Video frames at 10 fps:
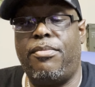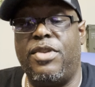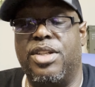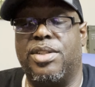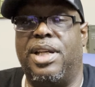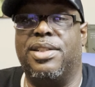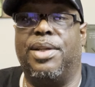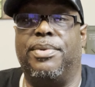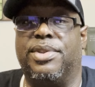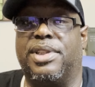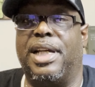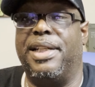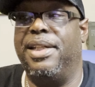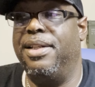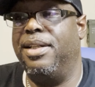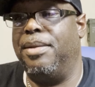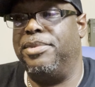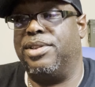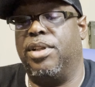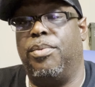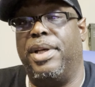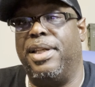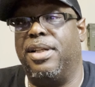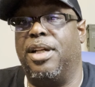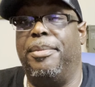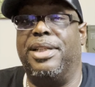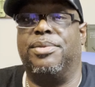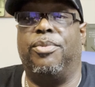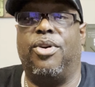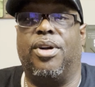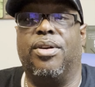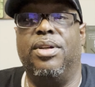So I was like, well, Scotty, I'm just gonna wait, come back tomorrow.